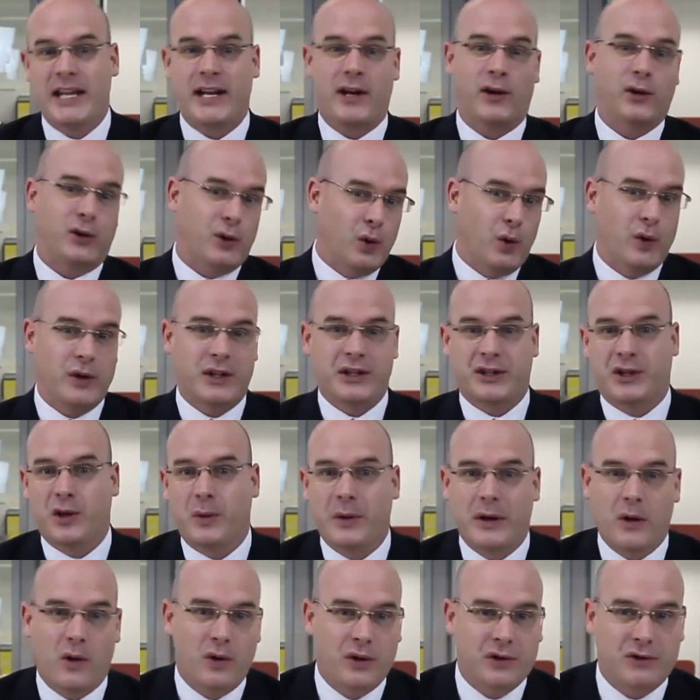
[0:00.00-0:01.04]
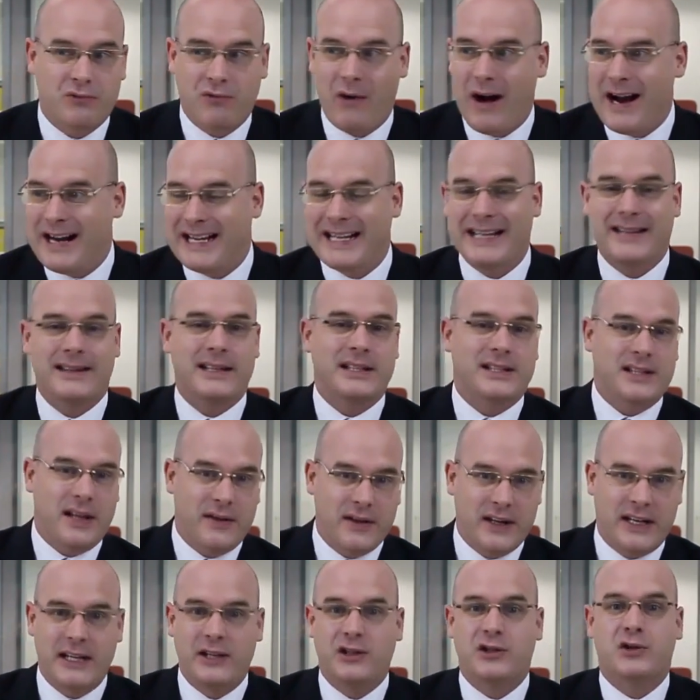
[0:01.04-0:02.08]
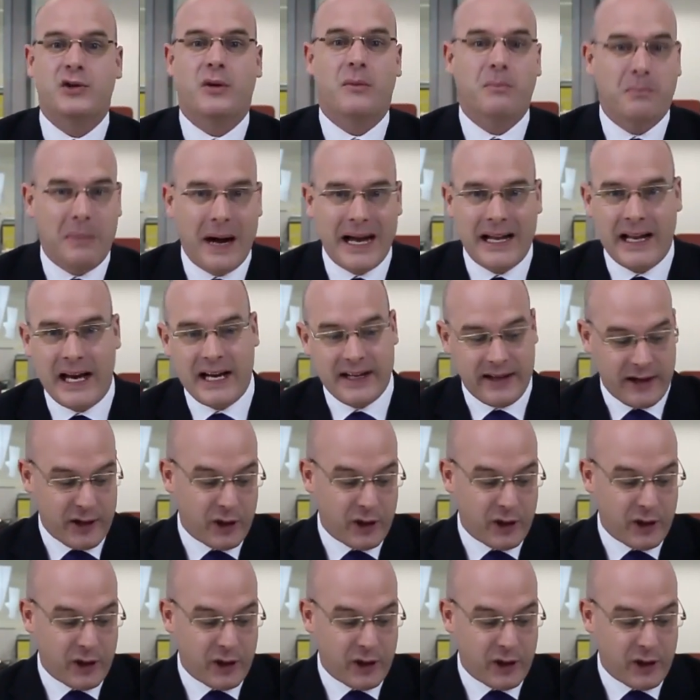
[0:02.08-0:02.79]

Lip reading: and then our daughter's doing horse riding, and this other kid's doing ballet.